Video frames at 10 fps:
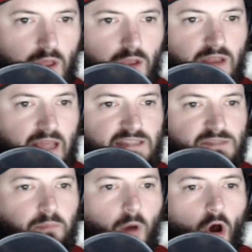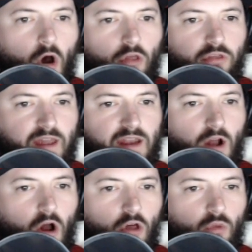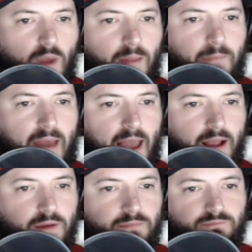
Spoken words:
dated all the way back